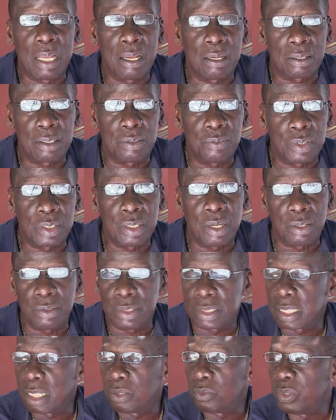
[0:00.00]
organ were
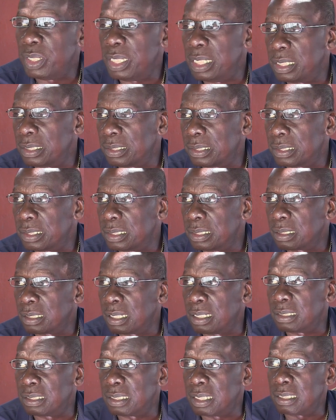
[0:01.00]
always on wheels,
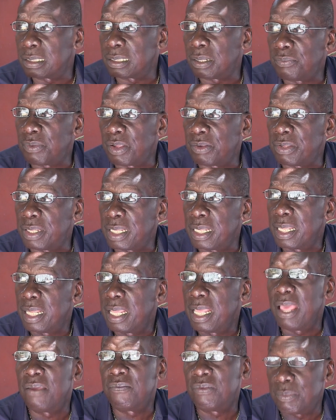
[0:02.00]
because it's a very
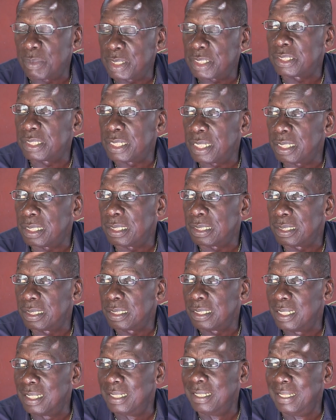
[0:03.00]
heavy machine.
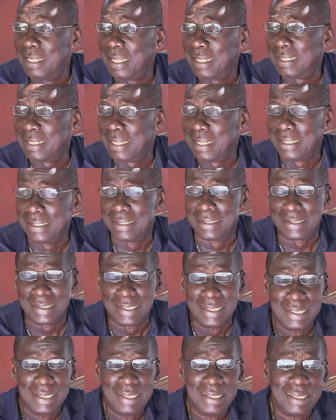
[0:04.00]
It is,
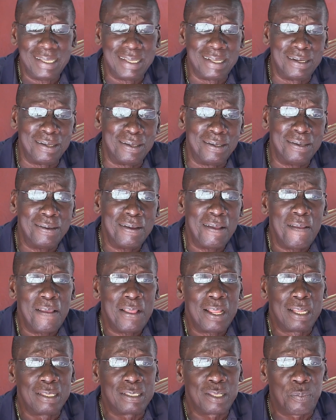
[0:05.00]
and
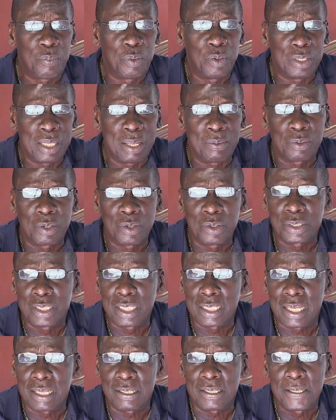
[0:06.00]
they pull them close
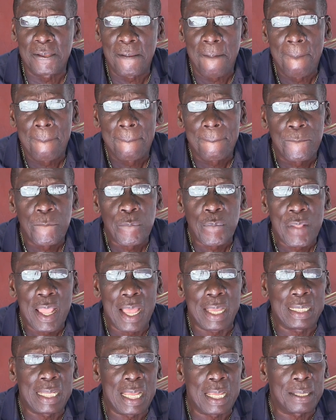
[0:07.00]
together.
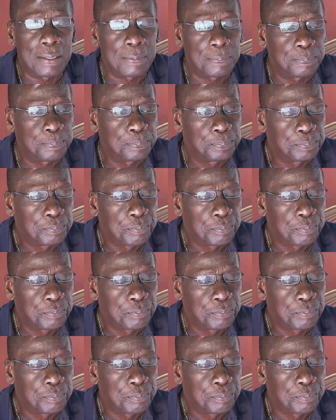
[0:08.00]
And a